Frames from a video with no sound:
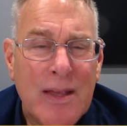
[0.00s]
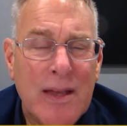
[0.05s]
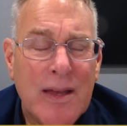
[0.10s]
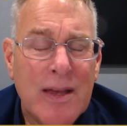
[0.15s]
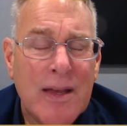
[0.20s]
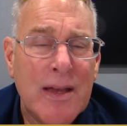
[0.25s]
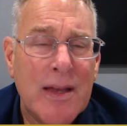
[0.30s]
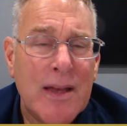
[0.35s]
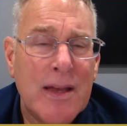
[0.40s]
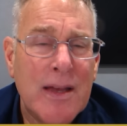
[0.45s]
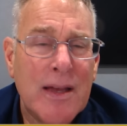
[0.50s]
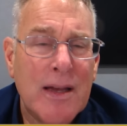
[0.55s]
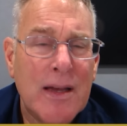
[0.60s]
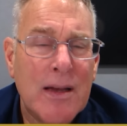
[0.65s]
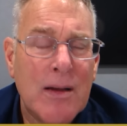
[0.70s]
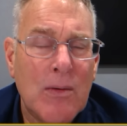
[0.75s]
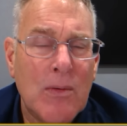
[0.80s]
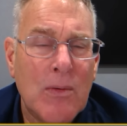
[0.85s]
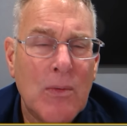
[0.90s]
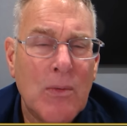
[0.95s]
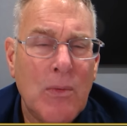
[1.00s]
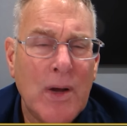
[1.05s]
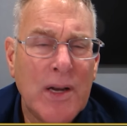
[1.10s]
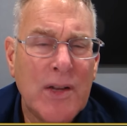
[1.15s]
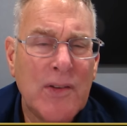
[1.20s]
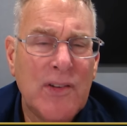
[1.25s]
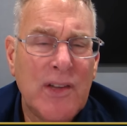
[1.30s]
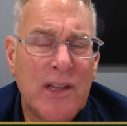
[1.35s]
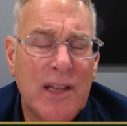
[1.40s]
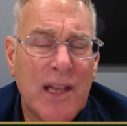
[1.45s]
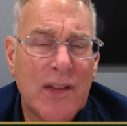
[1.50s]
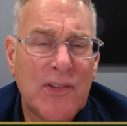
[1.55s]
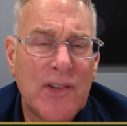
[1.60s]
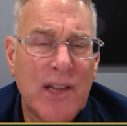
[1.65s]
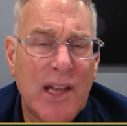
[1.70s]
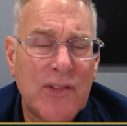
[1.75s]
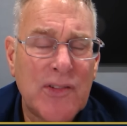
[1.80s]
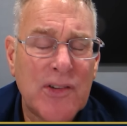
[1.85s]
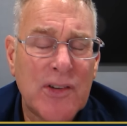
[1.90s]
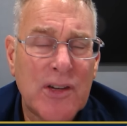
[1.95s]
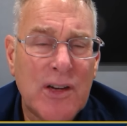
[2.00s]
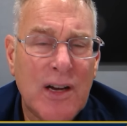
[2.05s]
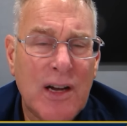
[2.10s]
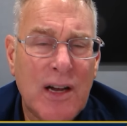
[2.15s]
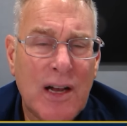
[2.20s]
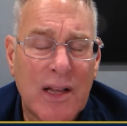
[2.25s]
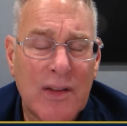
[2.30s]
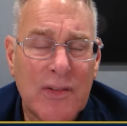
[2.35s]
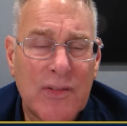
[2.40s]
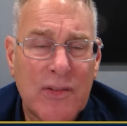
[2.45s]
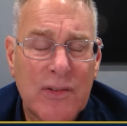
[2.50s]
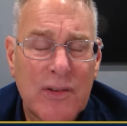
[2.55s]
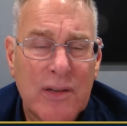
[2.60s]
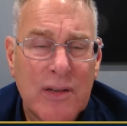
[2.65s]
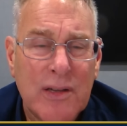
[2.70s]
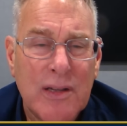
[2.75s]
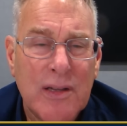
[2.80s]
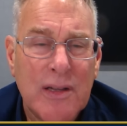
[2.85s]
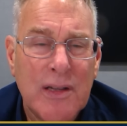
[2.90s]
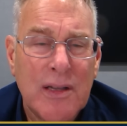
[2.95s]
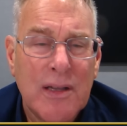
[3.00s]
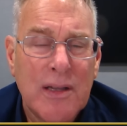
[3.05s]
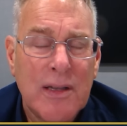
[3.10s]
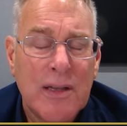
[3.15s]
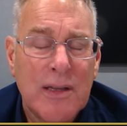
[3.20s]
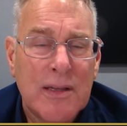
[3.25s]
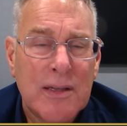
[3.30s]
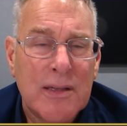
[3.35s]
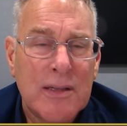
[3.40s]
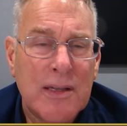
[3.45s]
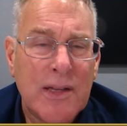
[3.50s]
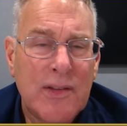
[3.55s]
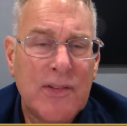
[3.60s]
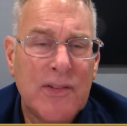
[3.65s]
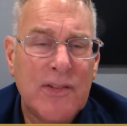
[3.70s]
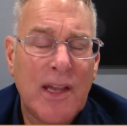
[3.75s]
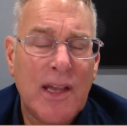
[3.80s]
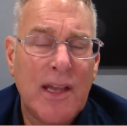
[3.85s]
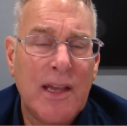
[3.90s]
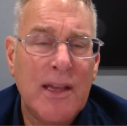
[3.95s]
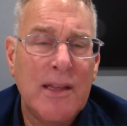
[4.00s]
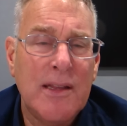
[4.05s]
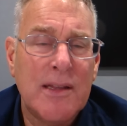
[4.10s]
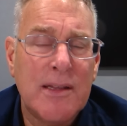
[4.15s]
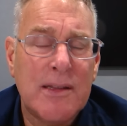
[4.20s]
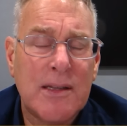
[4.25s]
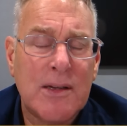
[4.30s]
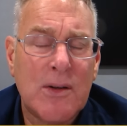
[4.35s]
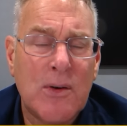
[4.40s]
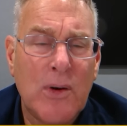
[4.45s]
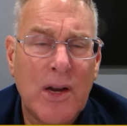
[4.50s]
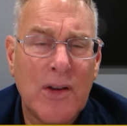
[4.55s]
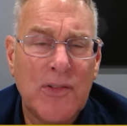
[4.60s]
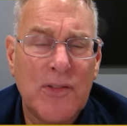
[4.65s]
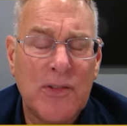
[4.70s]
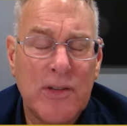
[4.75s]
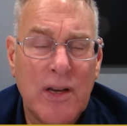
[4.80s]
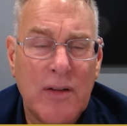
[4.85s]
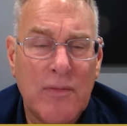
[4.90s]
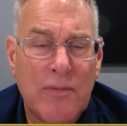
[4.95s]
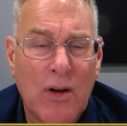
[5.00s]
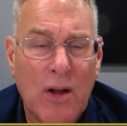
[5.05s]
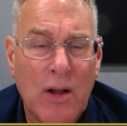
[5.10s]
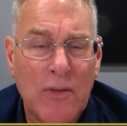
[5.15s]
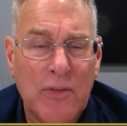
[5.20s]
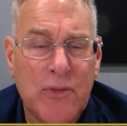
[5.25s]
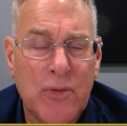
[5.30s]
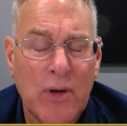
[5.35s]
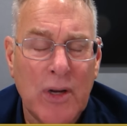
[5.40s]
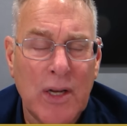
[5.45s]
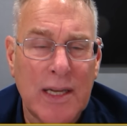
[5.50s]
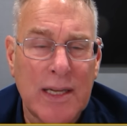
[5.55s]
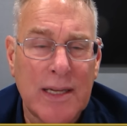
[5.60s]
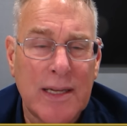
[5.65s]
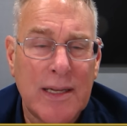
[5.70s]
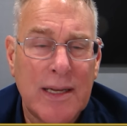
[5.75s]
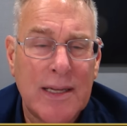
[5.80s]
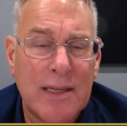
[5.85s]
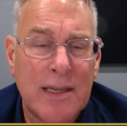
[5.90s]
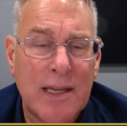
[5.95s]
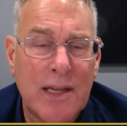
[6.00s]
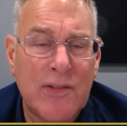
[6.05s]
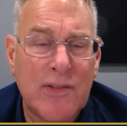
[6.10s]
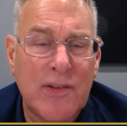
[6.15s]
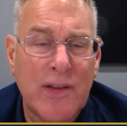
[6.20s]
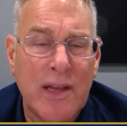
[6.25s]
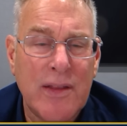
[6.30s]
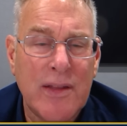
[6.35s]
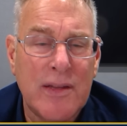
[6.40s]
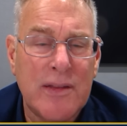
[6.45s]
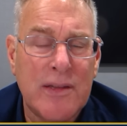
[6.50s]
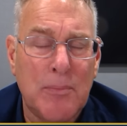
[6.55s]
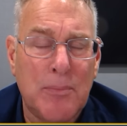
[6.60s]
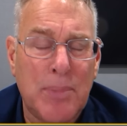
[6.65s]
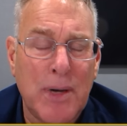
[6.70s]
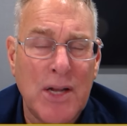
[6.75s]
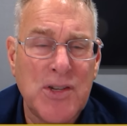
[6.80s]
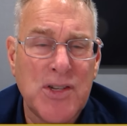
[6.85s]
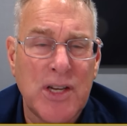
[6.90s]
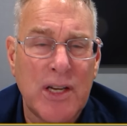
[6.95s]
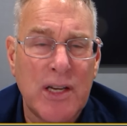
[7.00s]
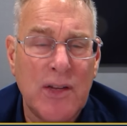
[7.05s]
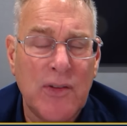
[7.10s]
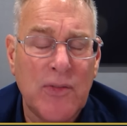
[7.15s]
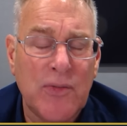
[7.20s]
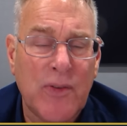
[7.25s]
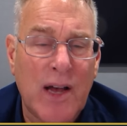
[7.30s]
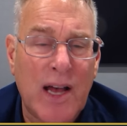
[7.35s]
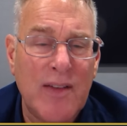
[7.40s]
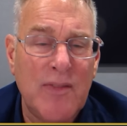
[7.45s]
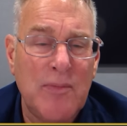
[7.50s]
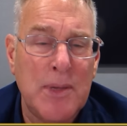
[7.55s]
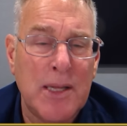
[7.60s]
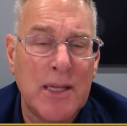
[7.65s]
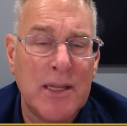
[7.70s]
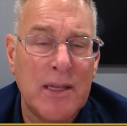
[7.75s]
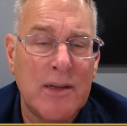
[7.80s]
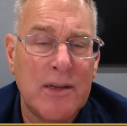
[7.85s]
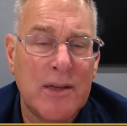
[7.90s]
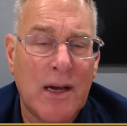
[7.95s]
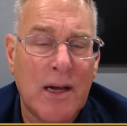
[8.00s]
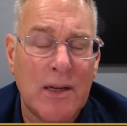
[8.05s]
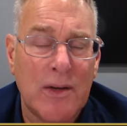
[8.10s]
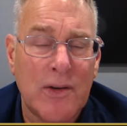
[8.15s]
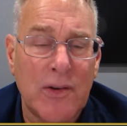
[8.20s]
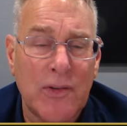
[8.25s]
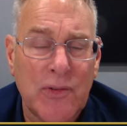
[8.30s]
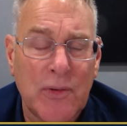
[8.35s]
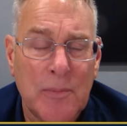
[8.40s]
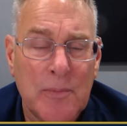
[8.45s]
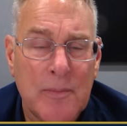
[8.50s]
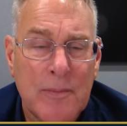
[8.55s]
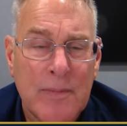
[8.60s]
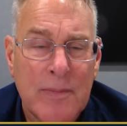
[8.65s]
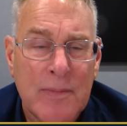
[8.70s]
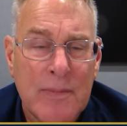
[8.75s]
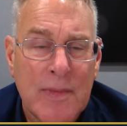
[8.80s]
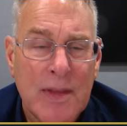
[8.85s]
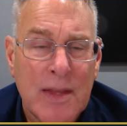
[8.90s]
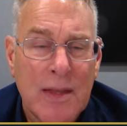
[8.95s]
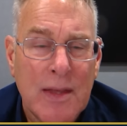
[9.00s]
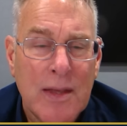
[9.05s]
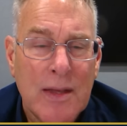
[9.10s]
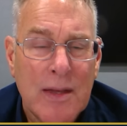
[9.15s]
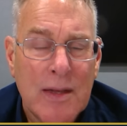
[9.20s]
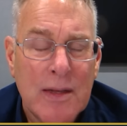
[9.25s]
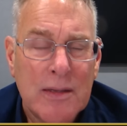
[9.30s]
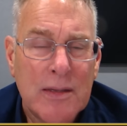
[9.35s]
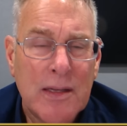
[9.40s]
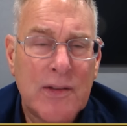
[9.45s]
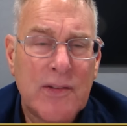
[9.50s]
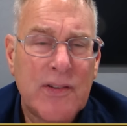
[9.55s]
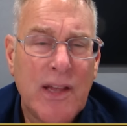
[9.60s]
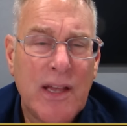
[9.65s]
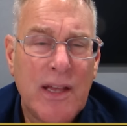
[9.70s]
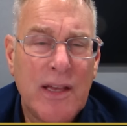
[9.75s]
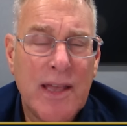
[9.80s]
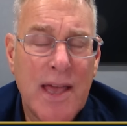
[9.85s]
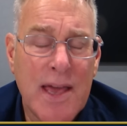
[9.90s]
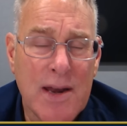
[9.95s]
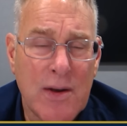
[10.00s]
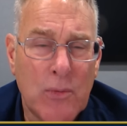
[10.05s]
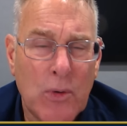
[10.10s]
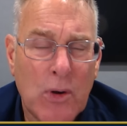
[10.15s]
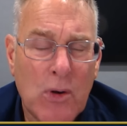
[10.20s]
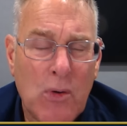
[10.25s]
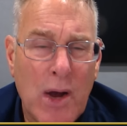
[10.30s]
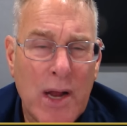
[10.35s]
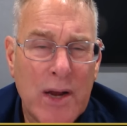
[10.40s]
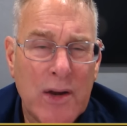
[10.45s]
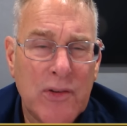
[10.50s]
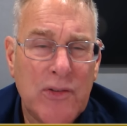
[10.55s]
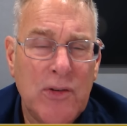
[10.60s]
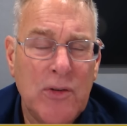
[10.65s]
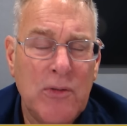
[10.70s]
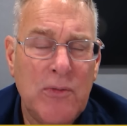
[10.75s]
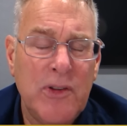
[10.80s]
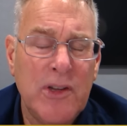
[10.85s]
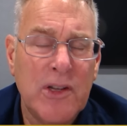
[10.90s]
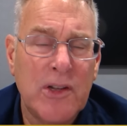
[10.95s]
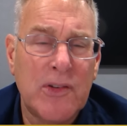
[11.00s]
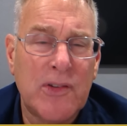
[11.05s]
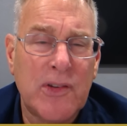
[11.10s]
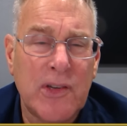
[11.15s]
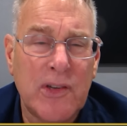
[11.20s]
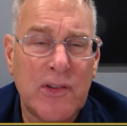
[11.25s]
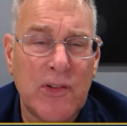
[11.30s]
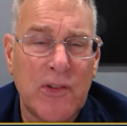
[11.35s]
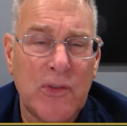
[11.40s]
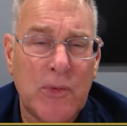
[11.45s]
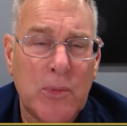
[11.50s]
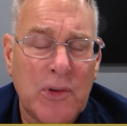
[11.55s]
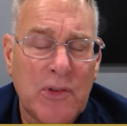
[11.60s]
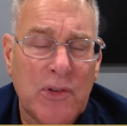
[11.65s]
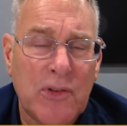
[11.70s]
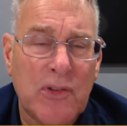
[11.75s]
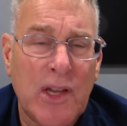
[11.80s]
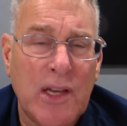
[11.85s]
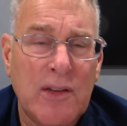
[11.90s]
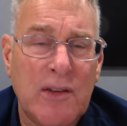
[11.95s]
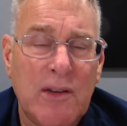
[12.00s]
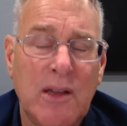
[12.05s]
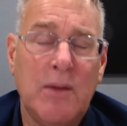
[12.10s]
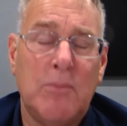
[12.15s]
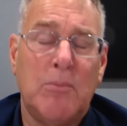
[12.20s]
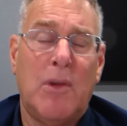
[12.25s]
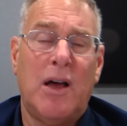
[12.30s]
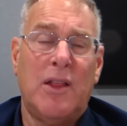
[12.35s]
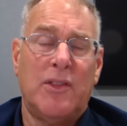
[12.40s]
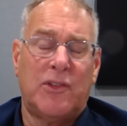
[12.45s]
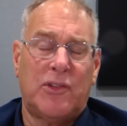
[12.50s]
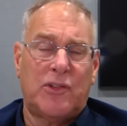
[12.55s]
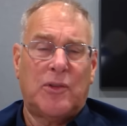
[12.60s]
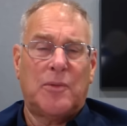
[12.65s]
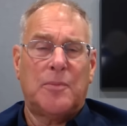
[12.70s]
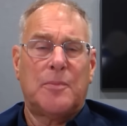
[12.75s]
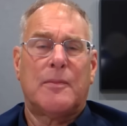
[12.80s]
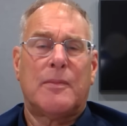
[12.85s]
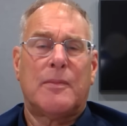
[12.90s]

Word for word: Uh, what does a yes answer cost? Let's say that the question involves drilling, and let's say that the budget is $5 million. Let's say again it requires two field seasons, which is 18 months.